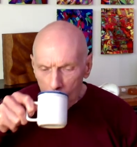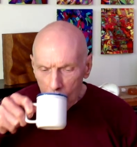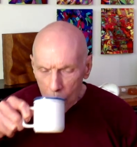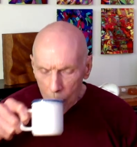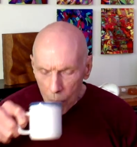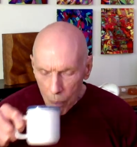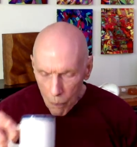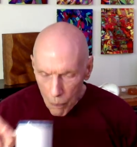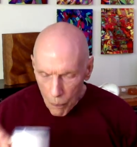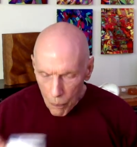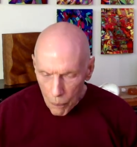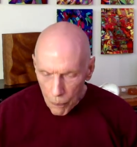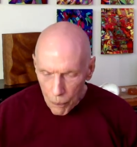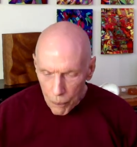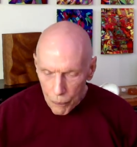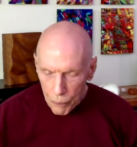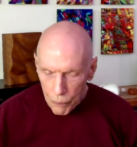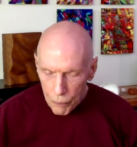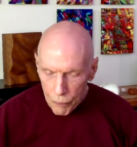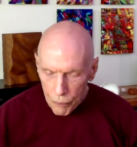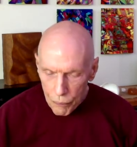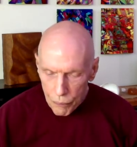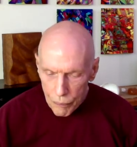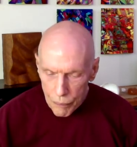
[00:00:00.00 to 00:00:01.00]

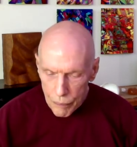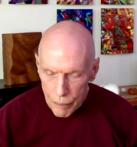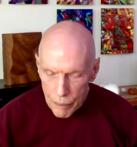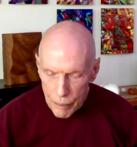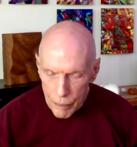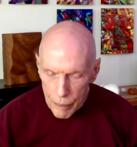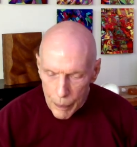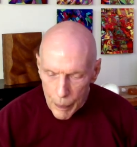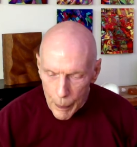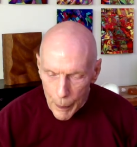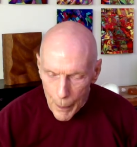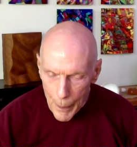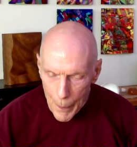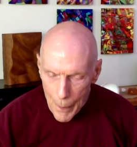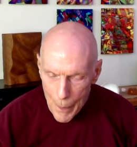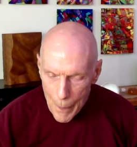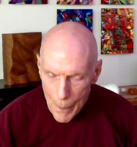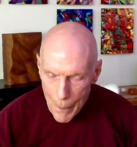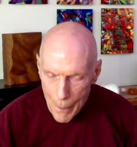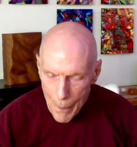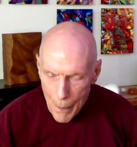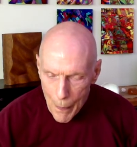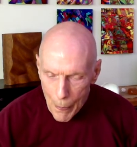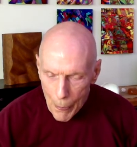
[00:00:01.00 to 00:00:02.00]

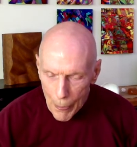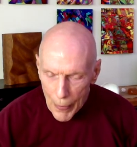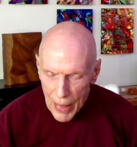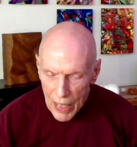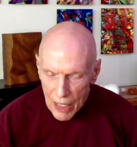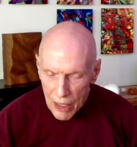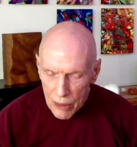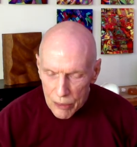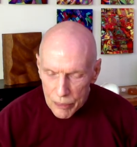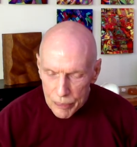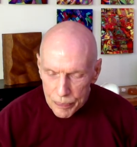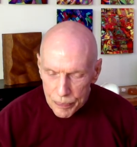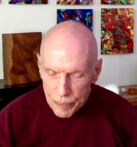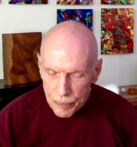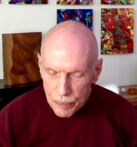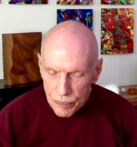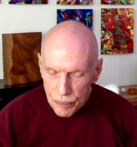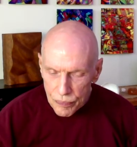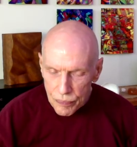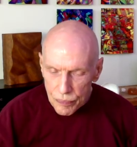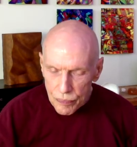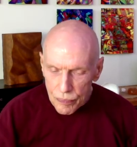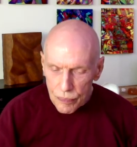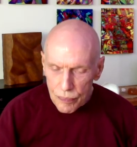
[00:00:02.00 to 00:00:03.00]

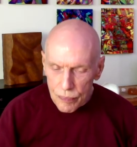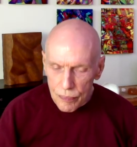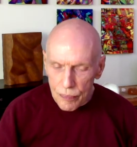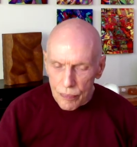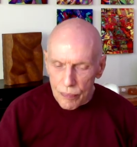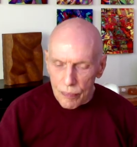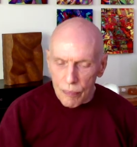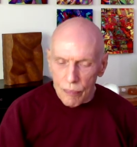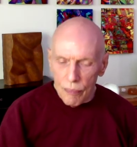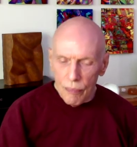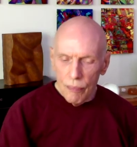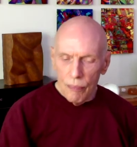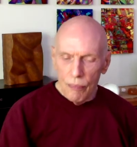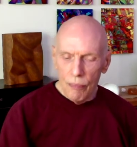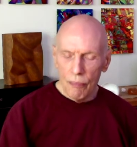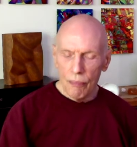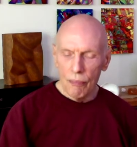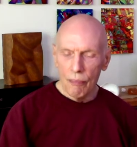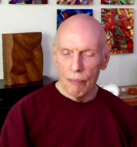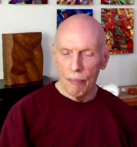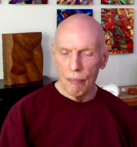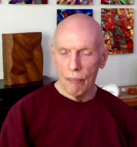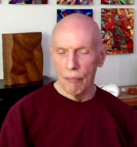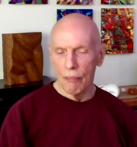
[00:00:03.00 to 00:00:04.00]

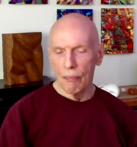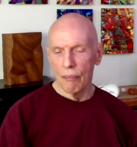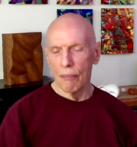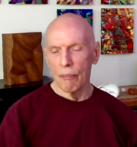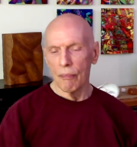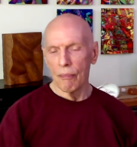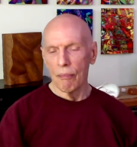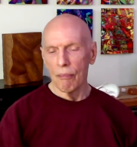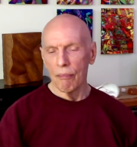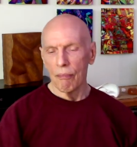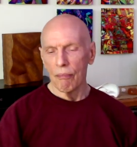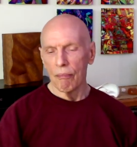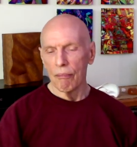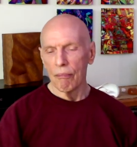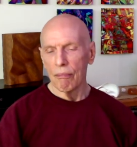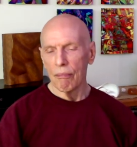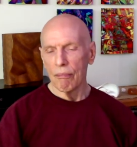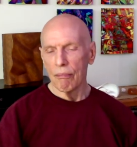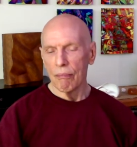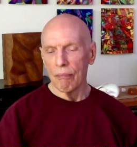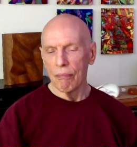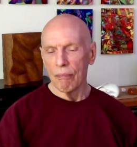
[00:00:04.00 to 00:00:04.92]
[no speech]